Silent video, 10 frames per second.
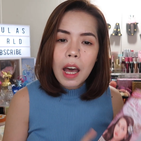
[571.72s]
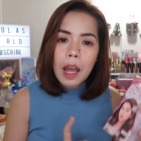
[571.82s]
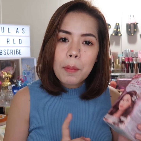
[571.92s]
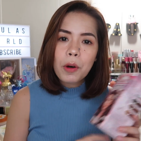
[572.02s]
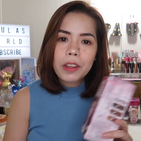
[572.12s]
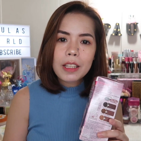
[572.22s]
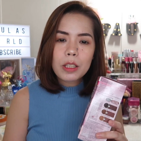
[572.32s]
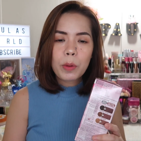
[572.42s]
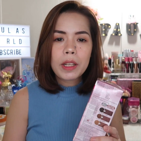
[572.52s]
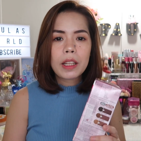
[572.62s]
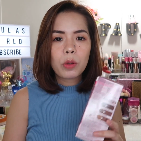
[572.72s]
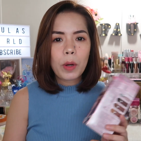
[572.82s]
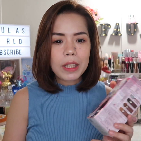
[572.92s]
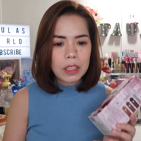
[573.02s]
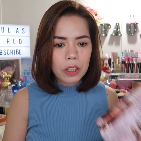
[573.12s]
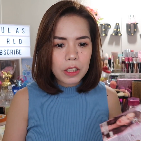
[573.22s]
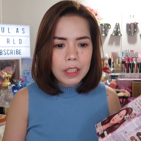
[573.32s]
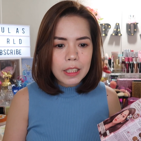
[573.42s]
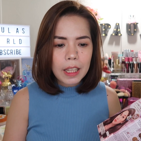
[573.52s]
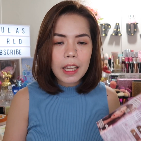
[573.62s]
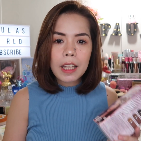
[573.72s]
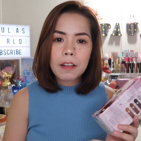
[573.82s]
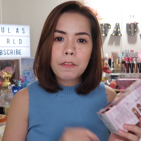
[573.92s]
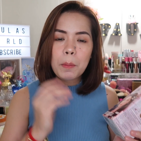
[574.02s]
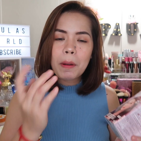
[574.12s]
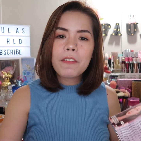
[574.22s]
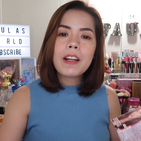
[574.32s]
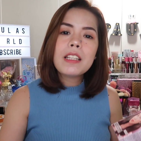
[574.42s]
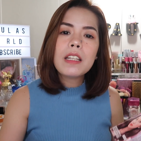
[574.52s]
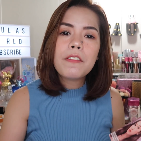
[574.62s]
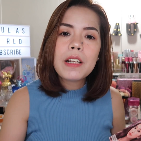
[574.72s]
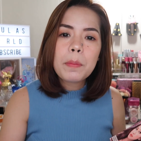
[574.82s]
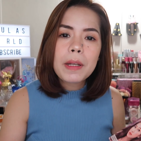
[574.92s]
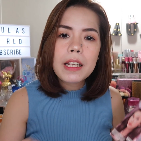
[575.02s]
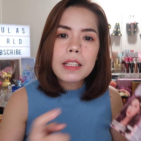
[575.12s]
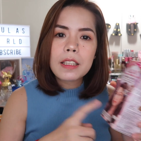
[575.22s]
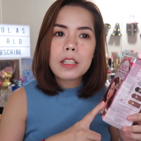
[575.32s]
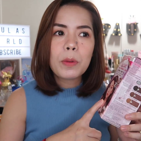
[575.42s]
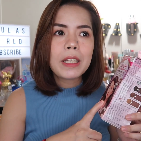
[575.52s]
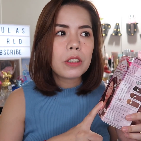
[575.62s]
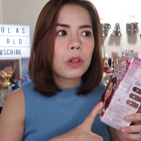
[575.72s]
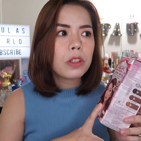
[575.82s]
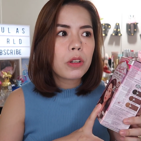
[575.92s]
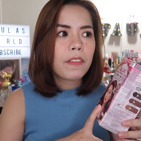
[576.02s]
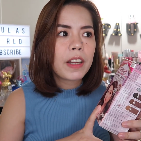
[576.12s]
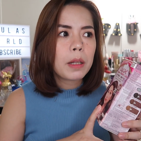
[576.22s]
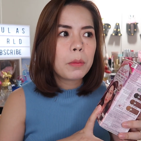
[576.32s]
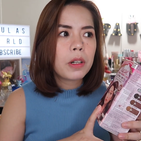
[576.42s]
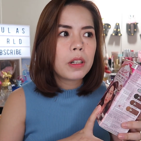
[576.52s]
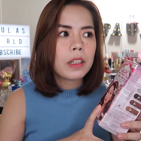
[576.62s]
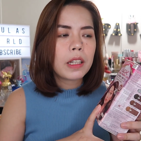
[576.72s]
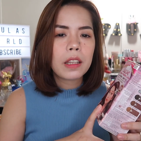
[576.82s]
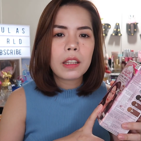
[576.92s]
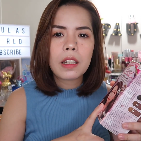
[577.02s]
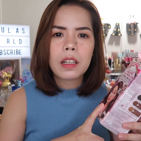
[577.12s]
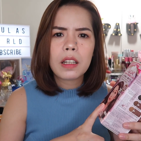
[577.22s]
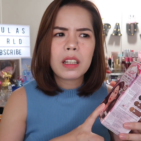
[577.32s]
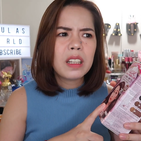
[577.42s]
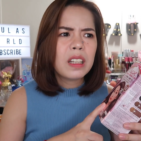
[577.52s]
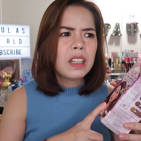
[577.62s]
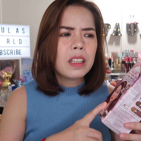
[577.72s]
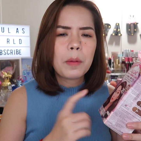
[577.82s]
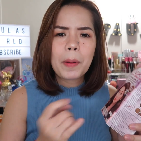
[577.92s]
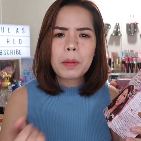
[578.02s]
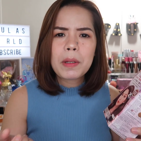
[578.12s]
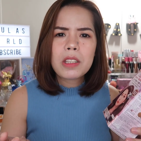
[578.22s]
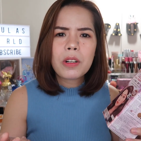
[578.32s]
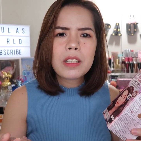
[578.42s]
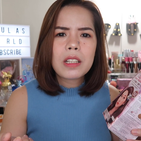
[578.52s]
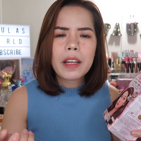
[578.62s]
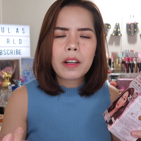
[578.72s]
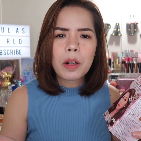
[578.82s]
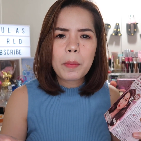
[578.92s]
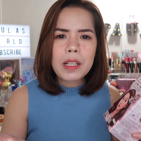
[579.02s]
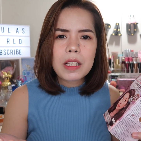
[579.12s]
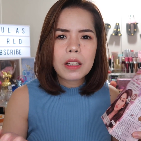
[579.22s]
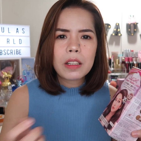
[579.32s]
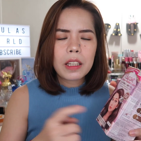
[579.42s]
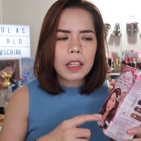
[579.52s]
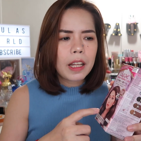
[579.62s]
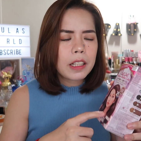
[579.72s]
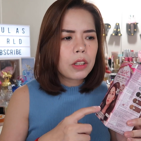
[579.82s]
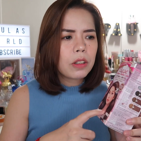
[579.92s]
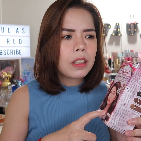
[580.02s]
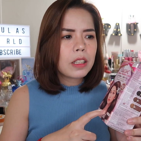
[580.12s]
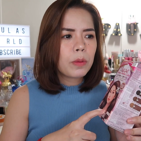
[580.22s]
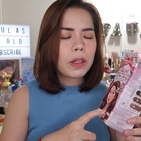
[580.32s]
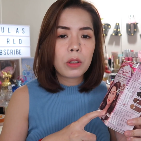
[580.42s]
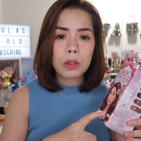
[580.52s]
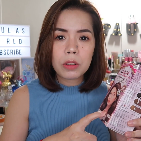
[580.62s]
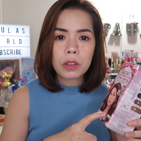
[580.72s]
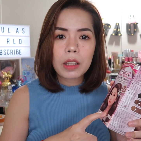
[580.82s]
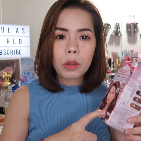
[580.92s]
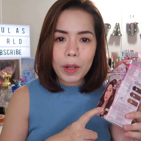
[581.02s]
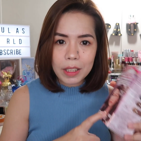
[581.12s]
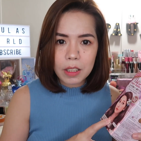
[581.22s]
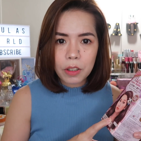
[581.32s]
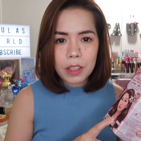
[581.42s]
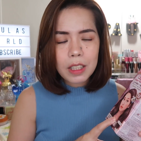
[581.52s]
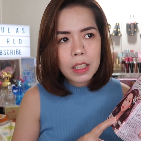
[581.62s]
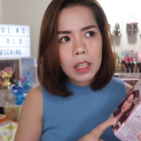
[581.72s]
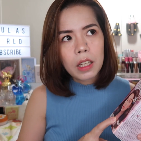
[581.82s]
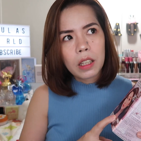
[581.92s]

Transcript: I bought this one at Watson's, and for my friends in the Philippines, this one is also available in the department stores like Robinson, and I saw this one also at Watson's.